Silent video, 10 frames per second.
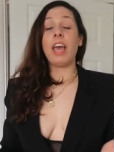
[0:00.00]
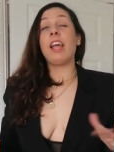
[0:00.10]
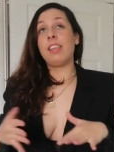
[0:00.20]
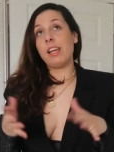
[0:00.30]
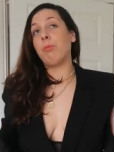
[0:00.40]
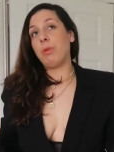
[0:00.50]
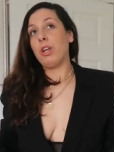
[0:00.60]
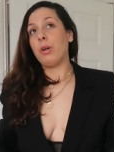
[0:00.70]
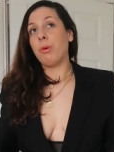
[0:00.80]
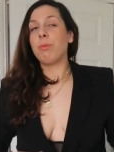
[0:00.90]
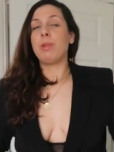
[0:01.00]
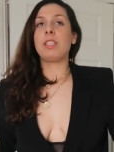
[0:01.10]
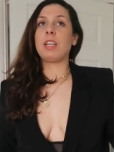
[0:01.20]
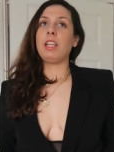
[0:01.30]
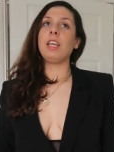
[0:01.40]
and down below
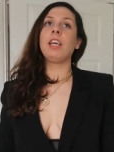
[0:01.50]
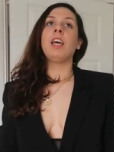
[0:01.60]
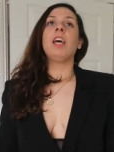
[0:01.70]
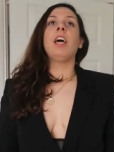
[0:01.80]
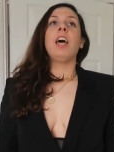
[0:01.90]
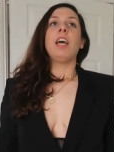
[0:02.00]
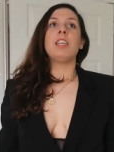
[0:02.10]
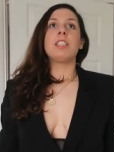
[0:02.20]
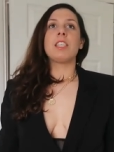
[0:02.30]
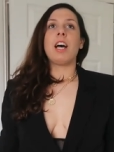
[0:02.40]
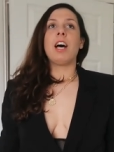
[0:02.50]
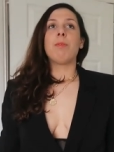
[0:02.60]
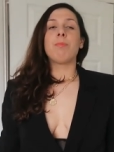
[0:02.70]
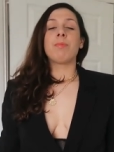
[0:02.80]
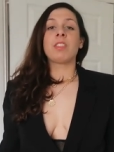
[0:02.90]
basically. And
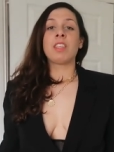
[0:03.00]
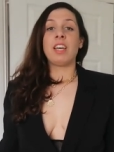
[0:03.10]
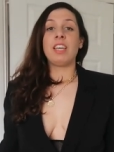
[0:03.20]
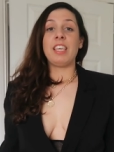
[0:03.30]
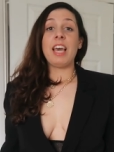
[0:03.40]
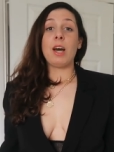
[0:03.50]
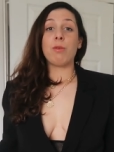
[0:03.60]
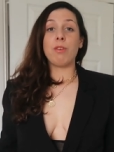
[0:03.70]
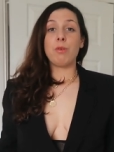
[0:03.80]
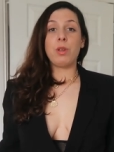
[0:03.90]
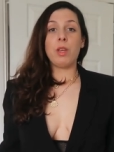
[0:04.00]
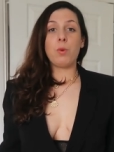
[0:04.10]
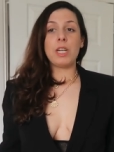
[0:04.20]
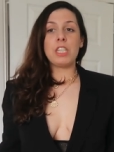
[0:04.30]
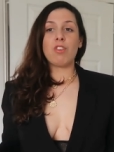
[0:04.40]
um, yeah, we, we
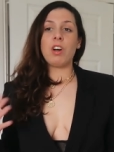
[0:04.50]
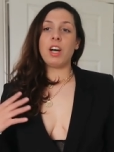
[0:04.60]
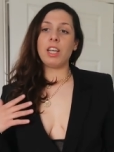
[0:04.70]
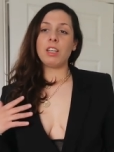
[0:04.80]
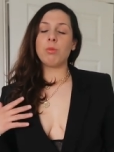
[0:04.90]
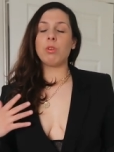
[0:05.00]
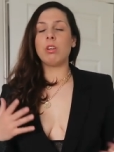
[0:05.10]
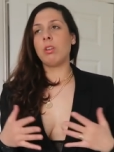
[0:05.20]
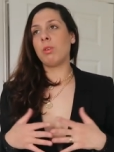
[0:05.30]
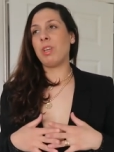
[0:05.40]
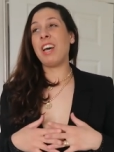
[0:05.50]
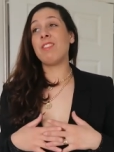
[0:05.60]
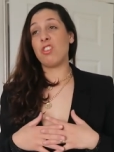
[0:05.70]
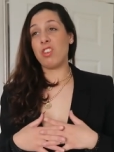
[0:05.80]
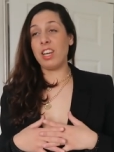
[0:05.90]
were trying. Well, we
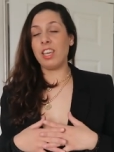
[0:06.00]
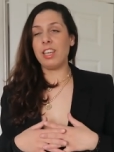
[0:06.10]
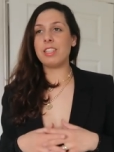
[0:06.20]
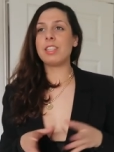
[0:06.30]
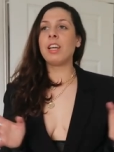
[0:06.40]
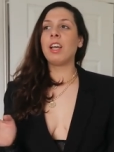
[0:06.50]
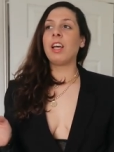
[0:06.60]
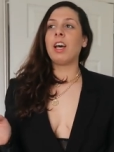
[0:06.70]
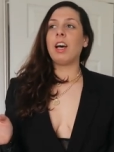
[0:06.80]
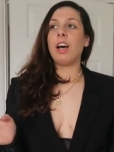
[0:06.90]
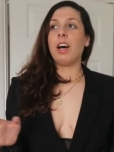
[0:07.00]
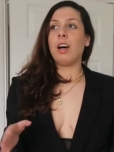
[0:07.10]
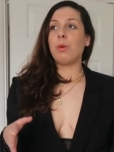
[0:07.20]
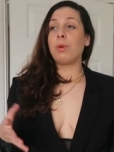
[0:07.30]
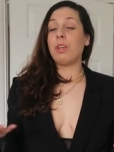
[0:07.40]
haven't tried it.
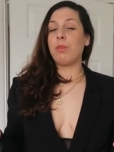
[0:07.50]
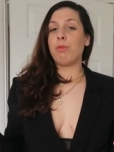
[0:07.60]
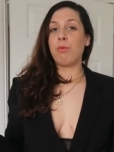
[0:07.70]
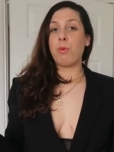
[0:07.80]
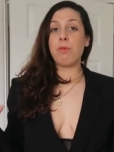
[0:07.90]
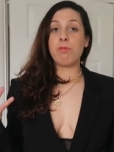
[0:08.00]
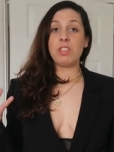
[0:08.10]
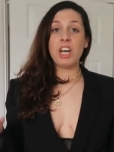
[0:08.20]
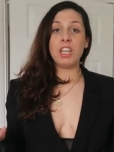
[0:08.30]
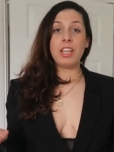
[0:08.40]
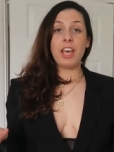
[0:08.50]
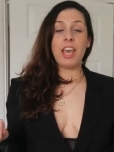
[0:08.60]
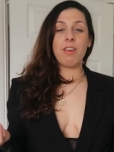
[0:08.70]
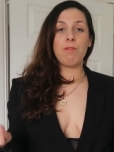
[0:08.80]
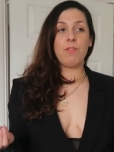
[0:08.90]
Uh, we've we've done
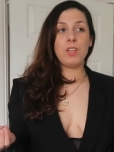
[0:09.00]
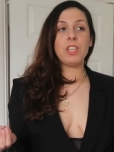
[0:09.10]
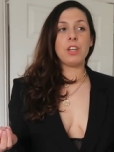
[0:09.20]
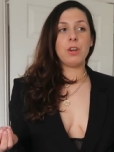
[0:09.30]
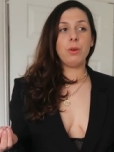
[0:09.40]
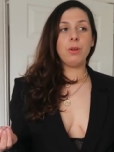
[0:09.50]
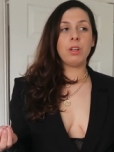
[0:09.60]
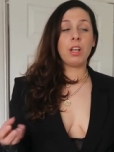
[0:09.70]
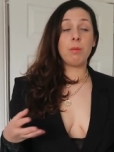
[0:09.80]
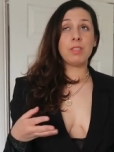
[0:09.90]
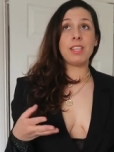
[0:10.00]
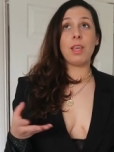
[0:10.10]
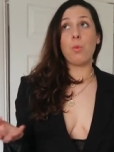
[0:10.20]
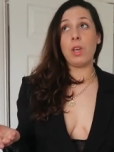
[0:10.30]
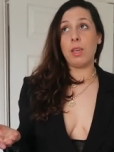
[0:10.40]
a video. I'm
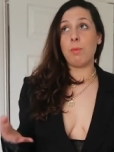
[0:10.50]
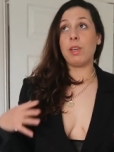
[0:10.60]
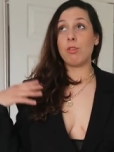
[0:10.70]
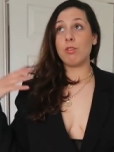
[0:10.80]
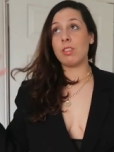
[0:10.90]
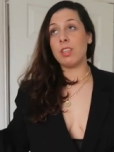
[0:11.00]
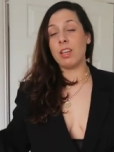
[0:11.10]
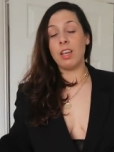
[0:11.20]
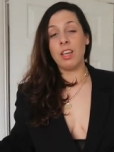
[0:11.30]
saying we because